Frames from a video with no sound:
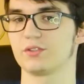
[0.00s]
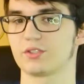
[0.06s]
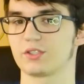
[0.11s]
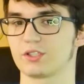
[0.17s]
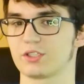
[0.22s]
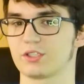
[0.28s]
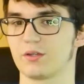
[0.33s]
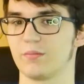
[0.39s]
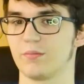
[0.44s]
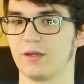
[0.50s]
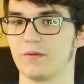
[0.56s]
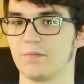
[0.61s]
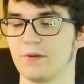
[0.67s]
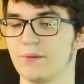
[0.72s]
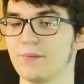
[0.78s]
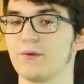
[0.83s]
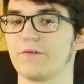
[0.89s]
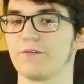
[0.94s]
just to make
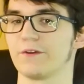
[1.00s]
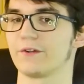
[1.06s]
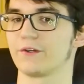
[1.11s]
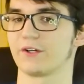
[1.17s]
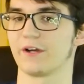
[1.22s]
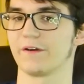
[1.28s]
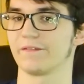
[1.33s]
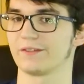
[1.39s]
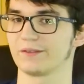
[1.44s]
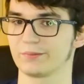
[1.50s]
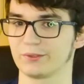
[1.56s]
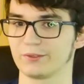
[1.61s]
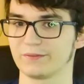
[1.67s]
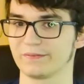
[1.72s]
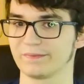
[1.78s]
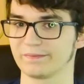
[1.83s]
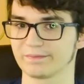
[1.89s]
people feel uncomfortable.